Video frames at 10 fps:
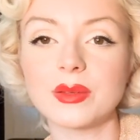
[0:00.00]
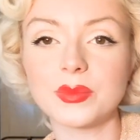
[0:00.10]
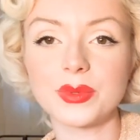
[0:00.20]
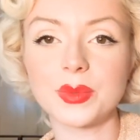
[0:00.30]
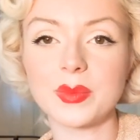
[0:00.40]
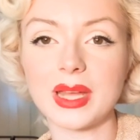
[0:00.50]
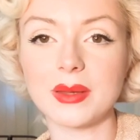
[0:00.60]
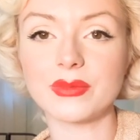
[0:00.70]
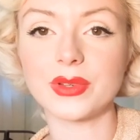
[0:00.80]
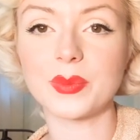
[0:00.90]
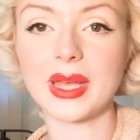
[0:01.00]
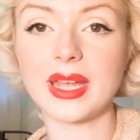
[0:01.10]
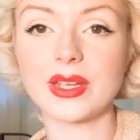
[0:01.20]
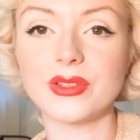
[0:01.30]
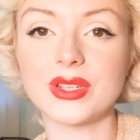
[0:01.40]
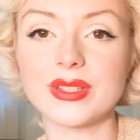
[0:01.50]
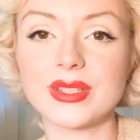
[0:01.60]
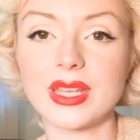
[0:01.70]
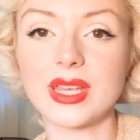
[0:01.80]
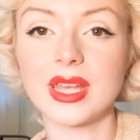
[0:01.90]
I'll put my hand further back and you can
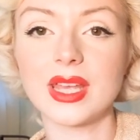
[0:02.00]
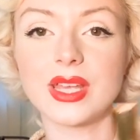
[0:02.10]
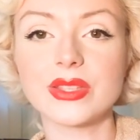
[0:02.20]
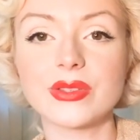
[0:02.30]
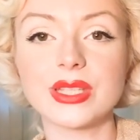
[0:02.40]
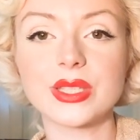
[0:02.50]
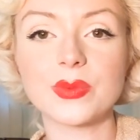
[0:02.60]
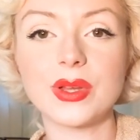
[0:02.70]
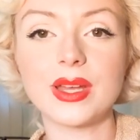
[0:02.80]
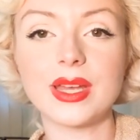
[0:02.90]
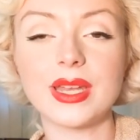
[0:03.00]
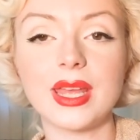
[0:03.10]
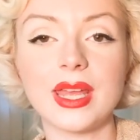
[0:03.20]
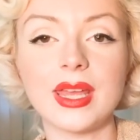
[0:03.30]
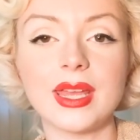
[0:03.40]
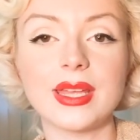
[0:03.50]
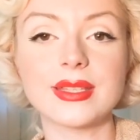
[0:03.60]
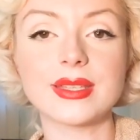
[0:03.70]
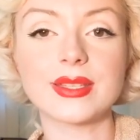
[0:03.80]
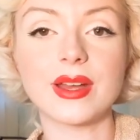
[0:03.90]
see. So this one
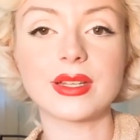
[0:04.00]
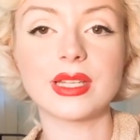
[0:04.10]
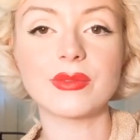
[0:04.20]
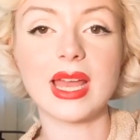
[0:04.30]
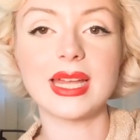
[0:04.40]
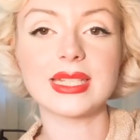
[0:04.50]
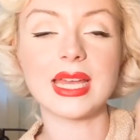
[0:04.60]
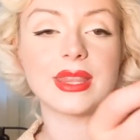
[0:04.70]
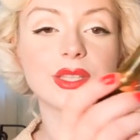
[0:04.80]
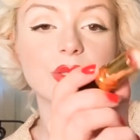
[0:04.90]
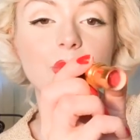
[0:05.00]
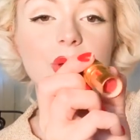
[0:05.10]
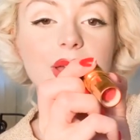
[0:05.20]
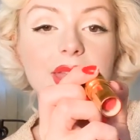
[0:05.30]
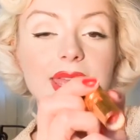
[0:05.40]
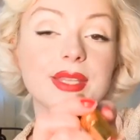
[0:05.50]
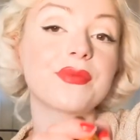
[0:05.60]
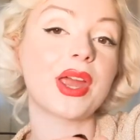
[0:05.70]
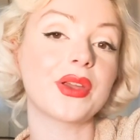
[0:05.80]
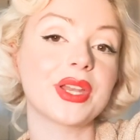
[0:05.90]
is a certainly red and this one
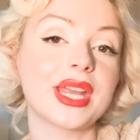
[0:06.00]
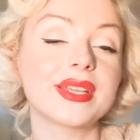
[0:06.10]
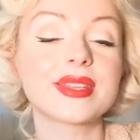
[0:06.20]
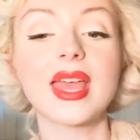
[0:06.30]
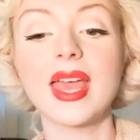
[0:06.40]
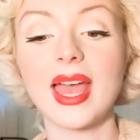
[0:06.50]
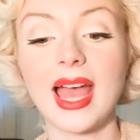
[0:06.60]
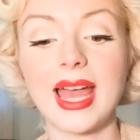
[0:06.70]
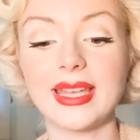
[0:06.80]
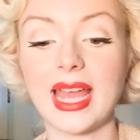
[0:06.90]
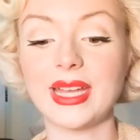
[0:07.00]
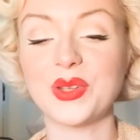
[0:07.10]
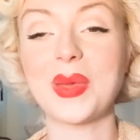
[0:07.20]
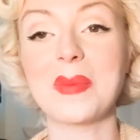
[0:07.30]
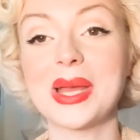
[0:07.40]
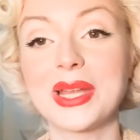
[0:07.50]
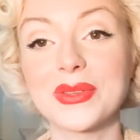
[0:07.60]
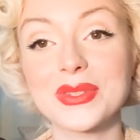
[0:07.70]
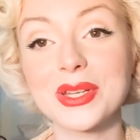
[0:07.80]
is fire and ice. And I need to paint my nails.